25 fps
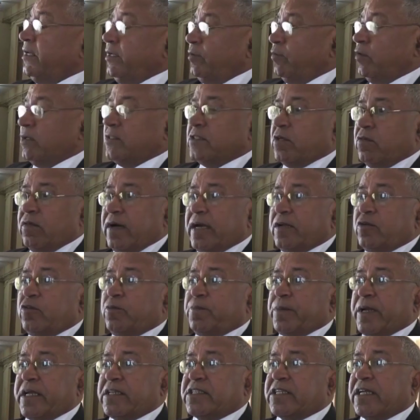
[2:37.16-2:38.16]
He was the one
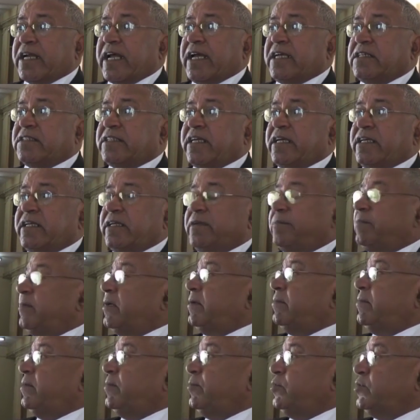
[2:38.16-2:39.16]
who pressurized that the
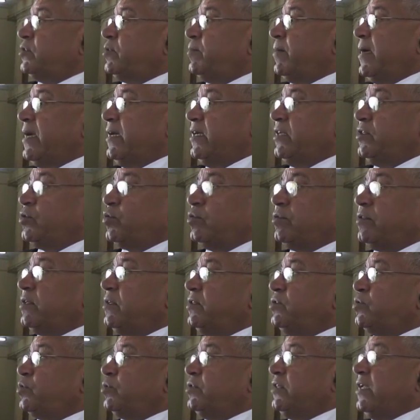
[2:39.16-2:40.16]
uh, municipality should
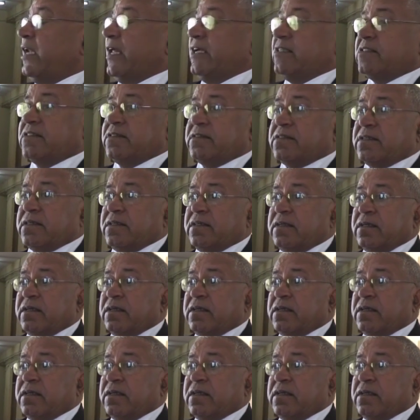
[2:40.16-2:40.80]
issue the license.